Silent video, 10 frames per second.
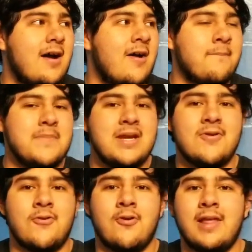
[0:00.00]
a
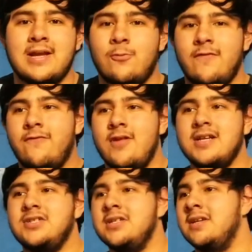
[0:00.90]
mirror or, like, a
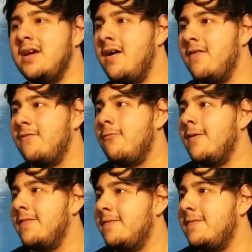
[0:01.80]
reflection of
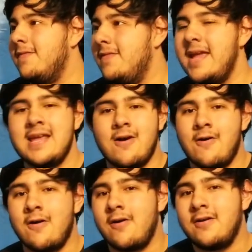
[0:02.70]
what they
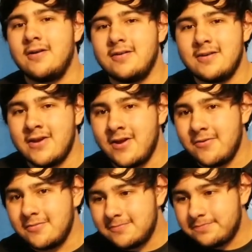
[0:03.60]
are, you know?